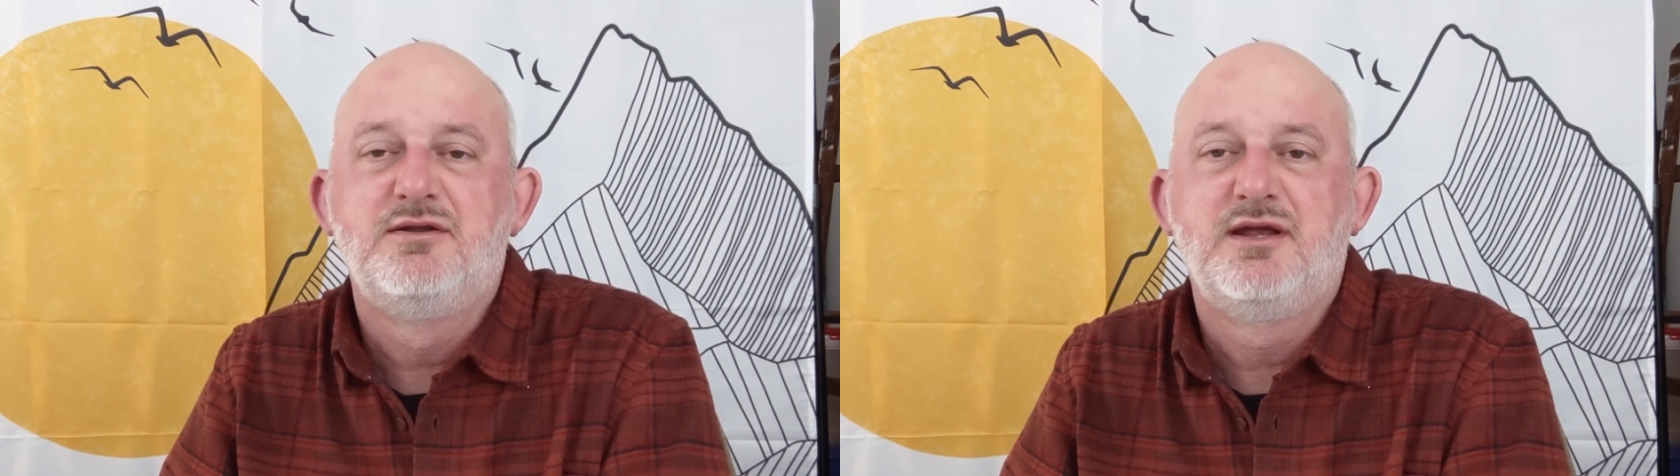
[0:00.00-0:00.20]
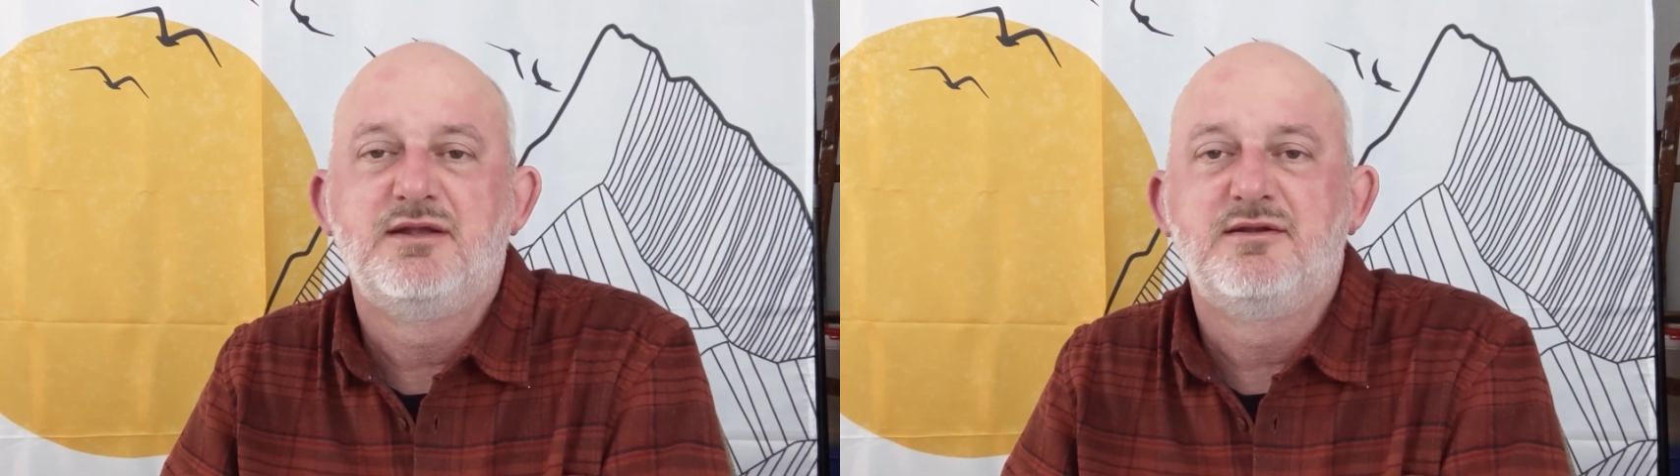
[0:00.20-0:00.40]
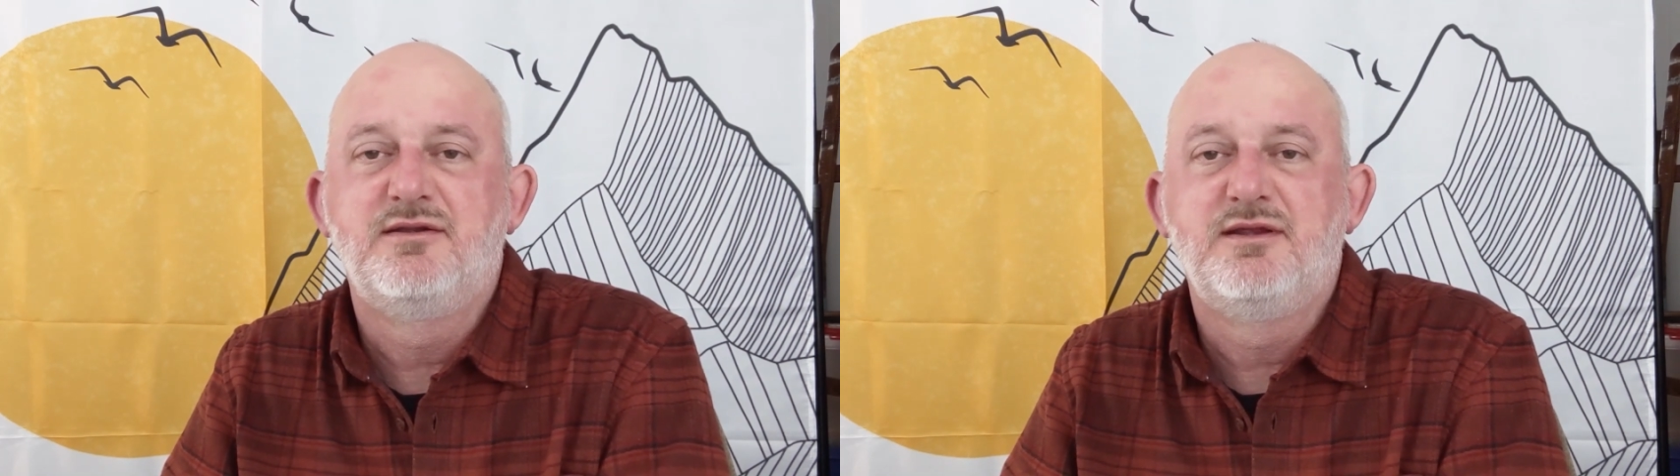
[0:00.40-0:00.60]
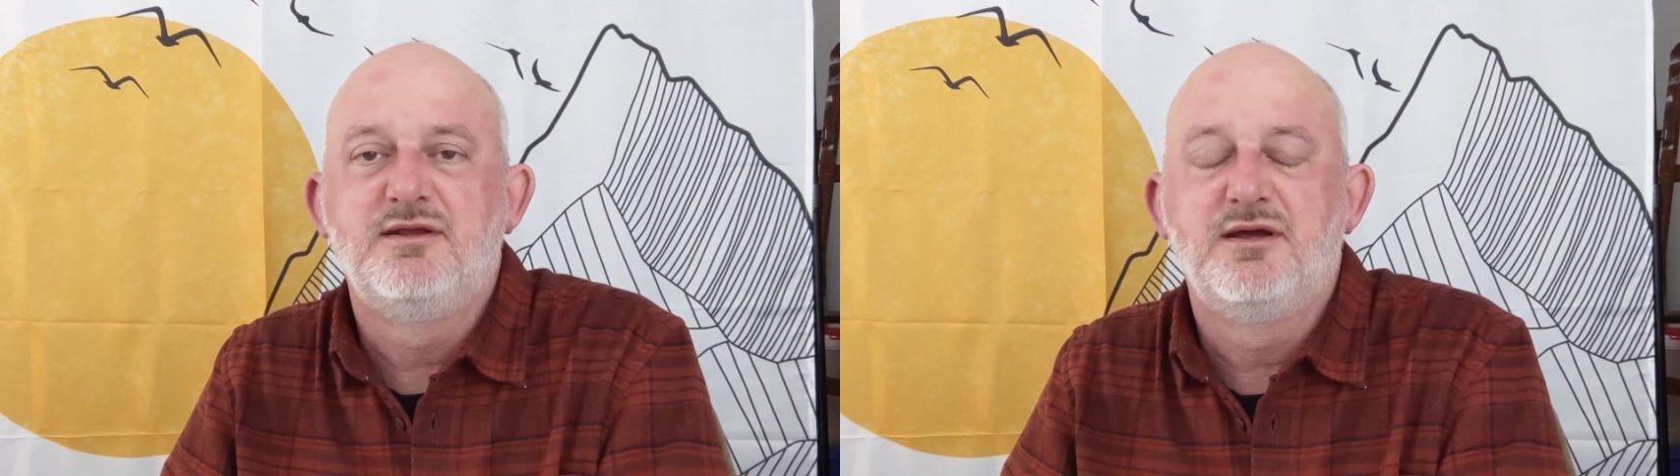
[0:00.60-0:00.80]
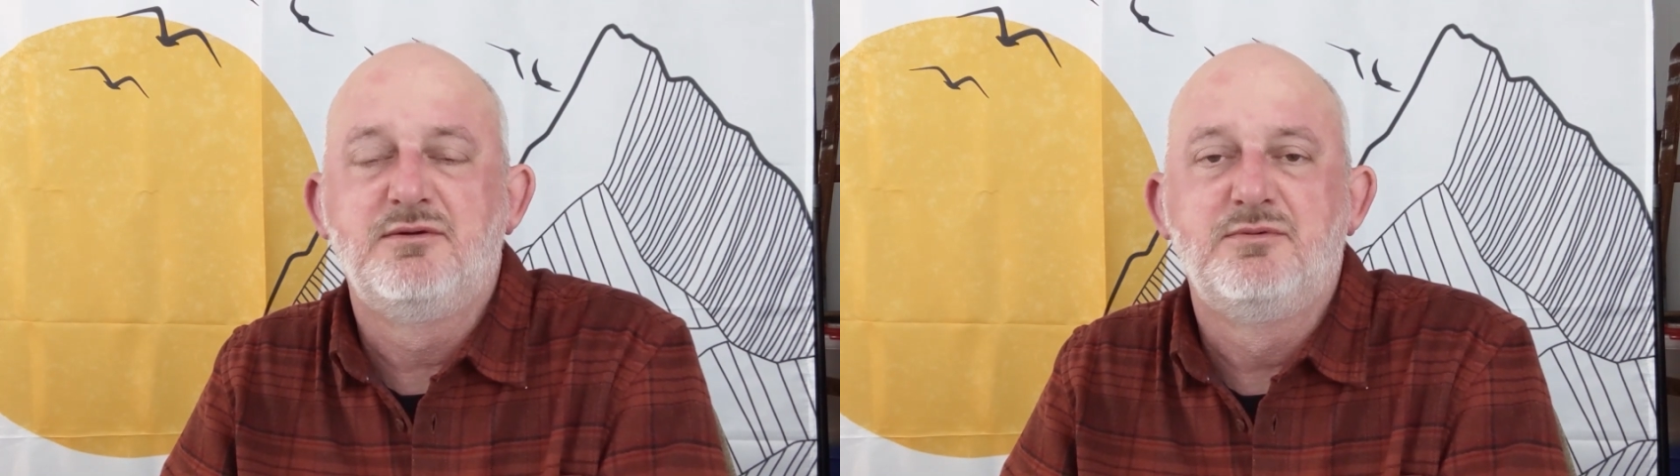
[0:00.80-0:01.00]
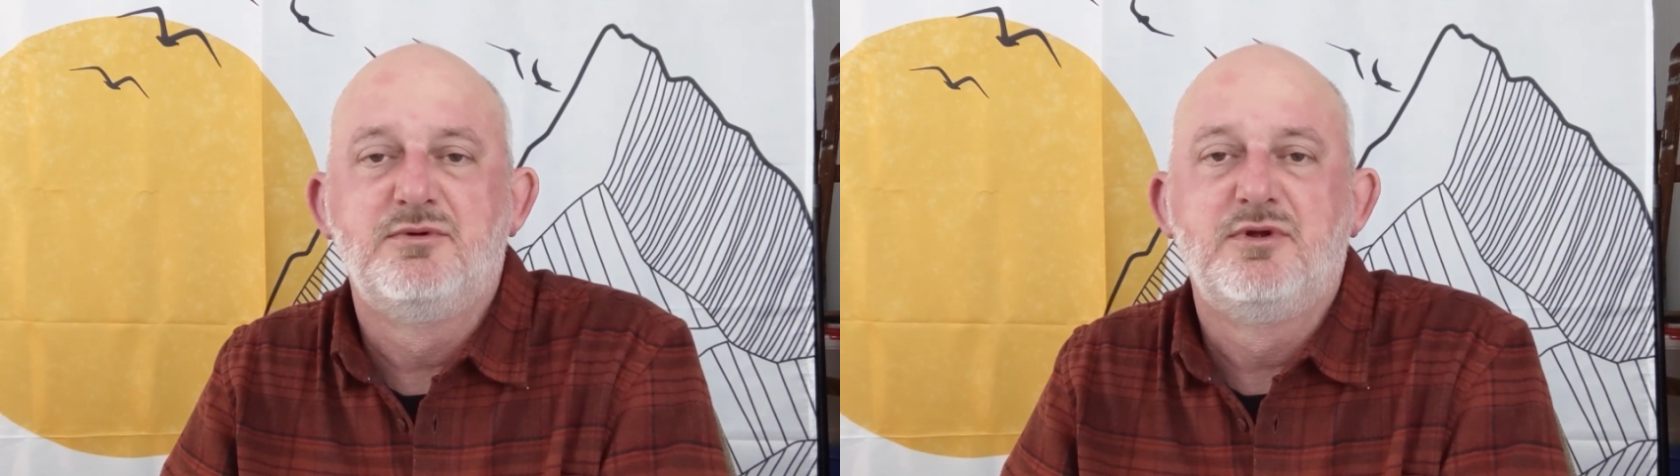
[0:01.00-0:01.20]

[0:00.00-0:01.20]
to get the